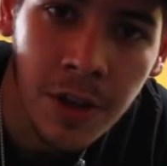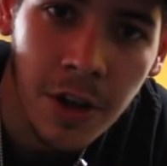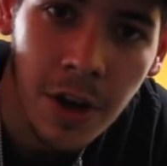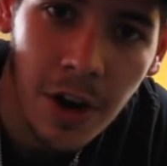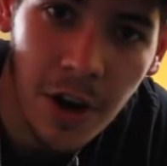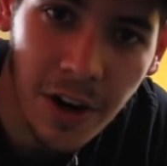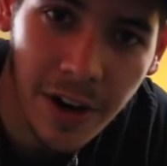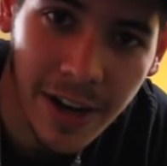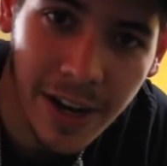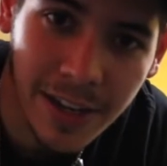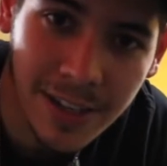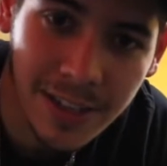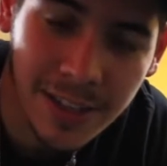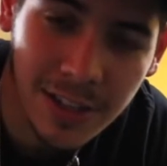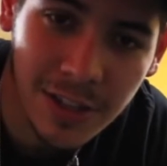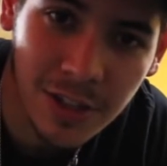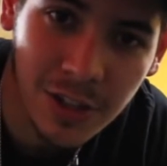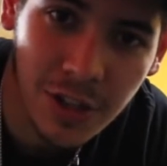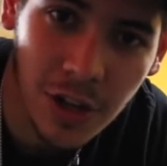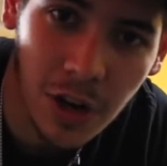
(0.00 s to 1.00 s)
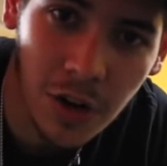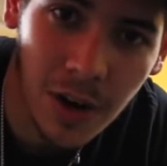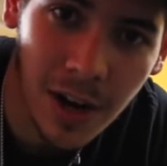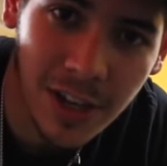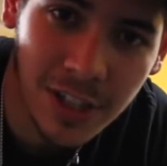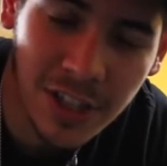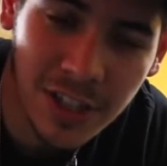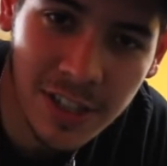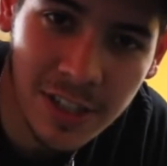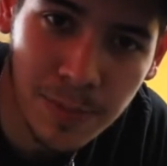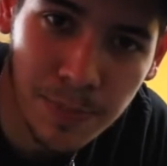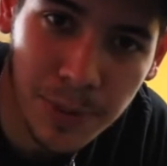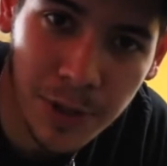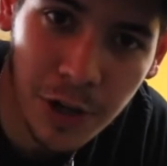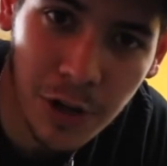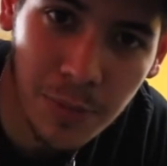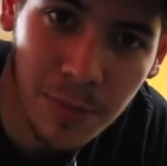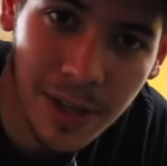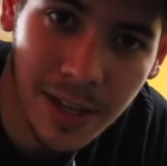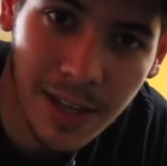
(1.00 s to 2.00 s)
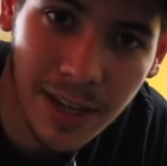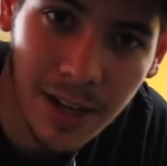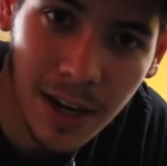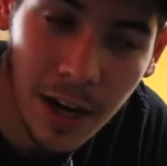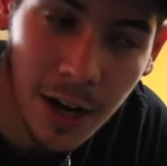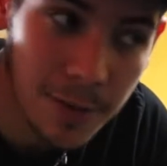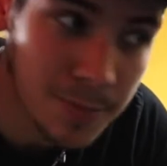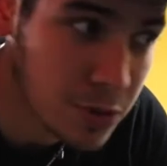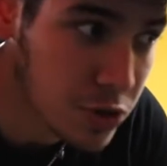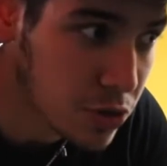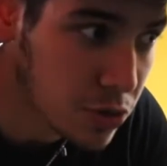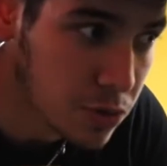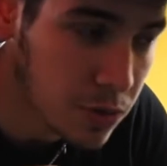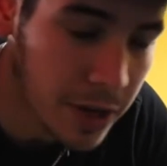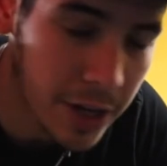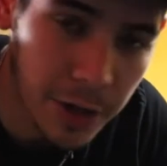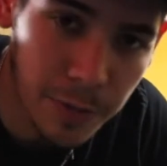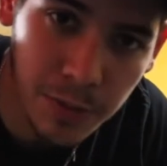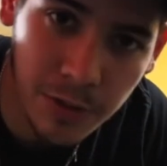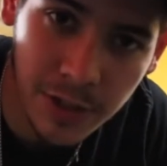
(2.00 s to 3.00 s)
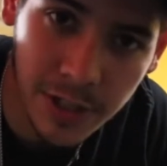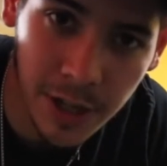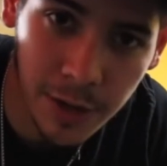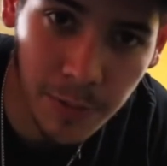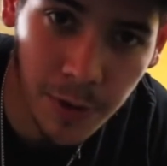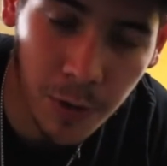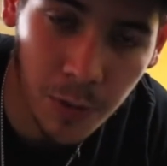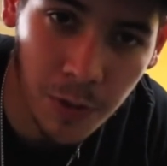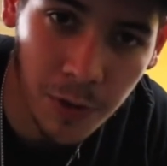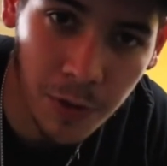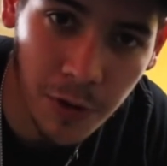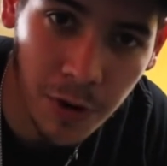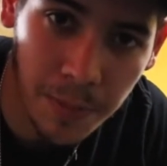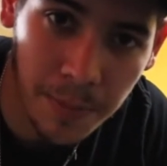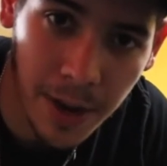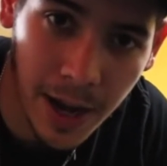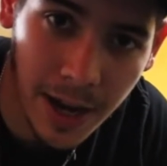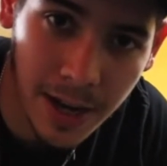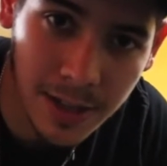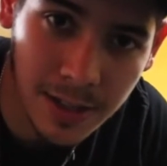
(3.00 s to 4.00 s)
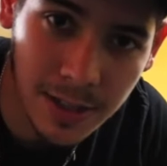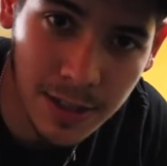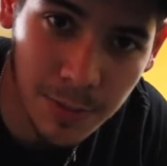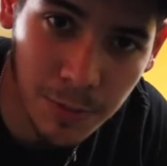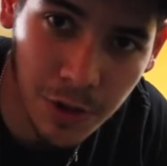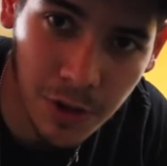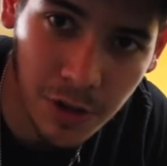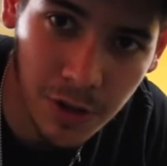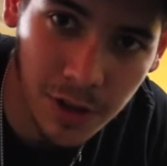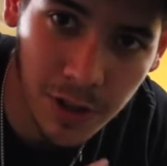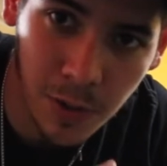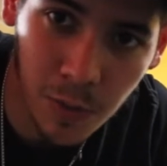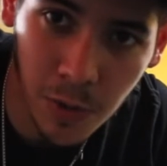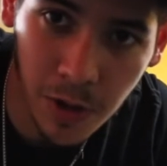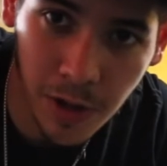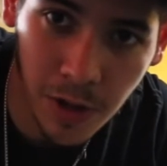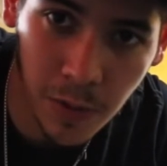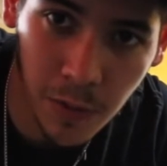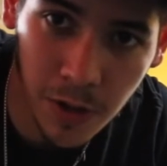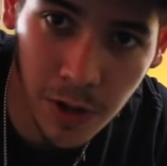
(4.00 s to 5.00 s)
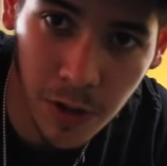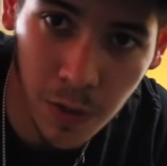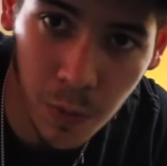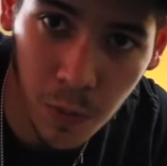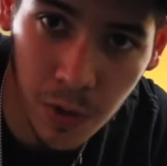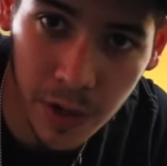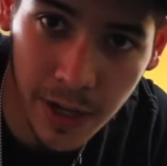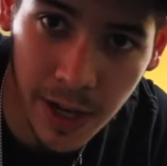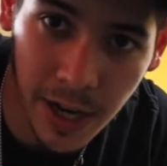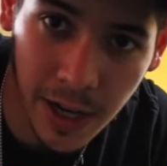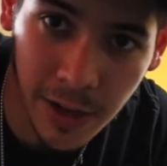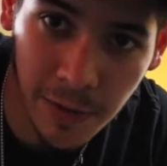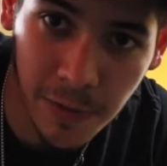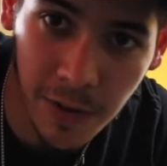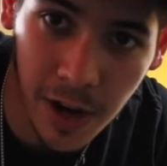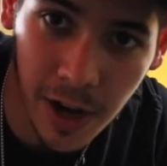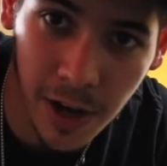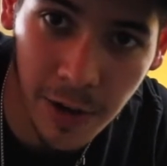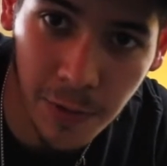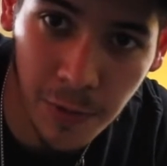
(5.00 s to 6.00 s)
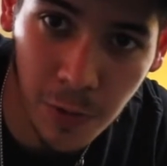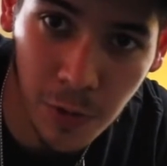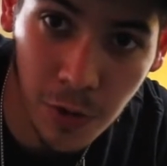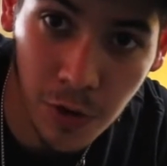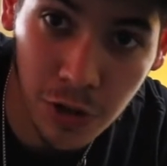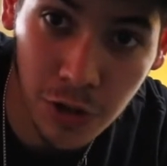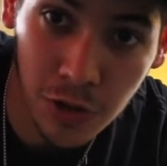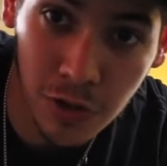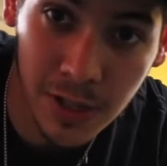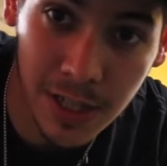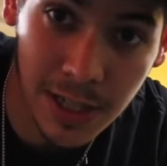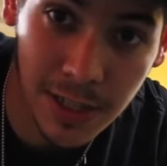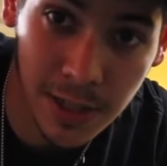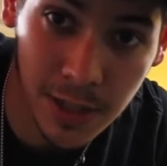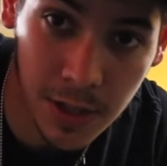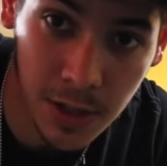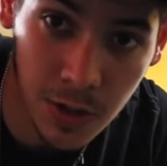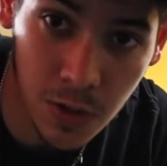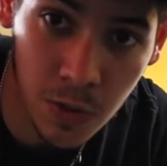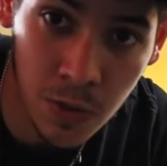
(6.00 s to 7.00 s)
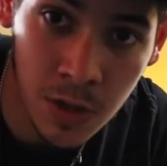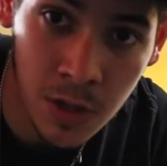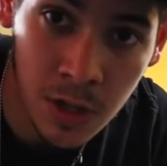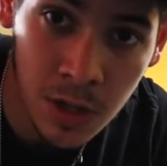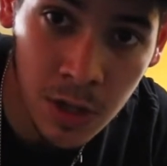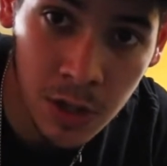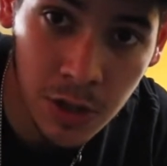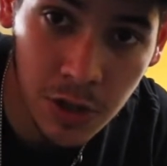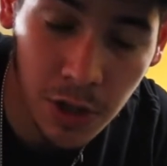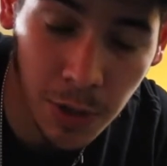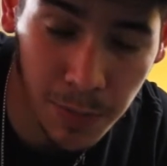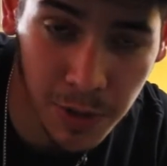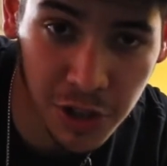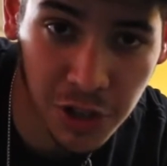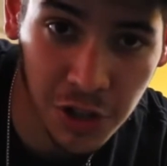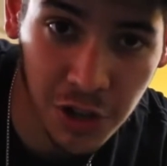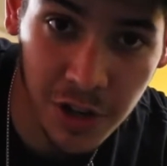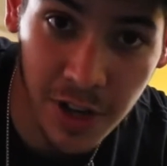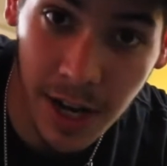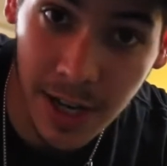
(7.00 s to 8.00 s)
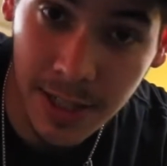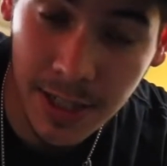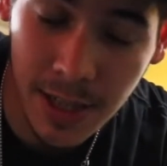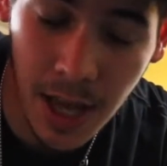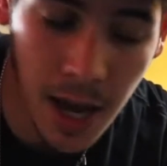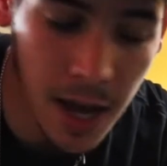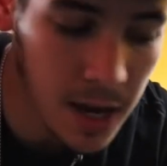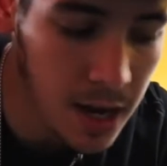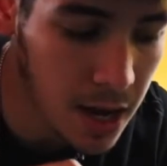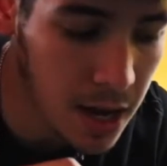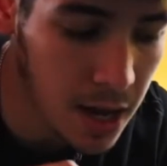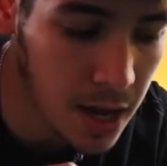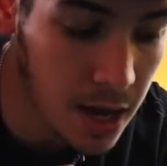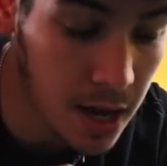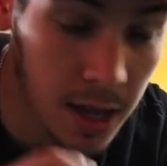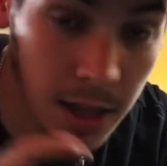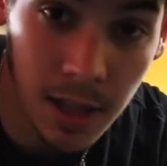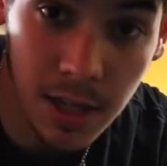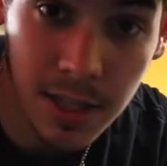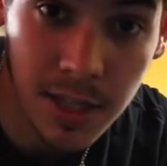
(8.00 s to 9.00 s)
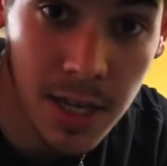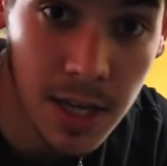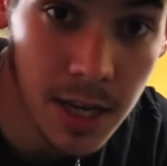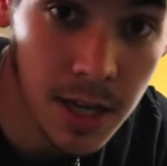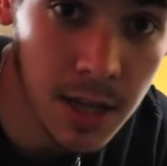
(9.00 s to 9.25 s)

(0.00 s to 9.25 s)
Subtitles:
Alright guys, so I just pyramided up to 80% of my 1 rep max. I'm currently working with 195 for 2 sets of 2. So I'm going to show you guys that, and let's get